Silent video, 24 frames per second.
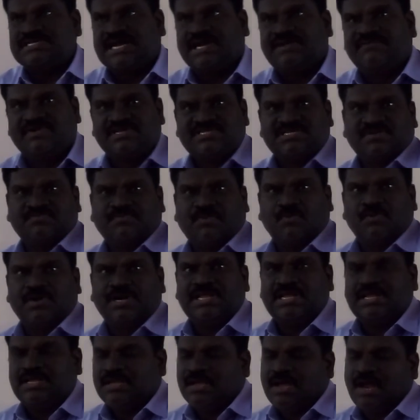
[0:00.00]
convergent
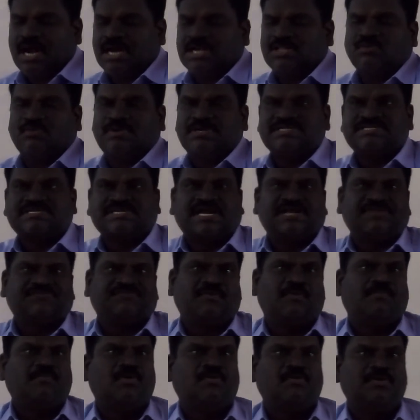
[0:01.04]
boundary, another one is
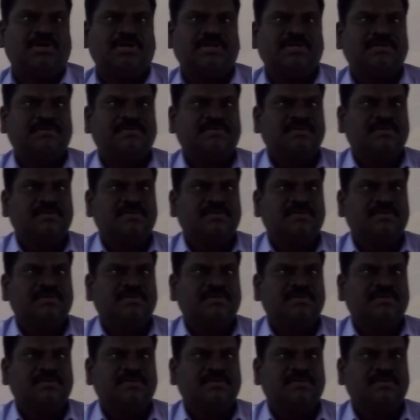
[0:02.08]
transform boundary.